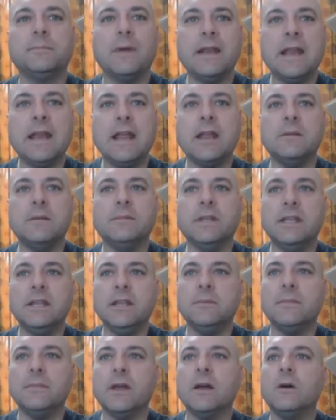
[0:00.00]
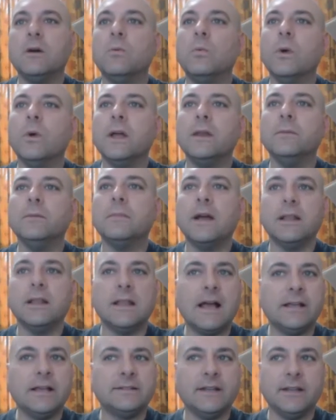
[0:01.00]
my name, the email, when my
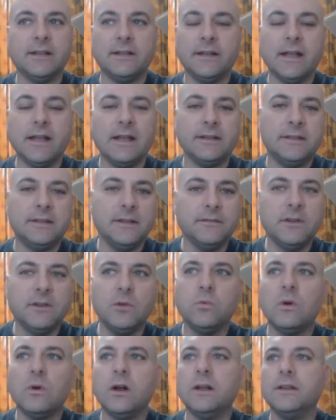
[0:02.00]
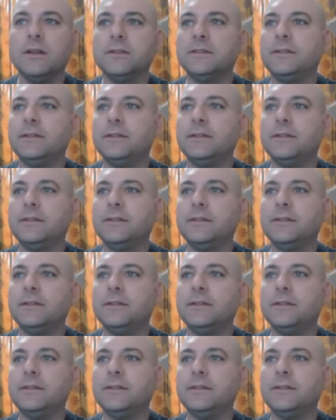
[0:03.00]
last activity was,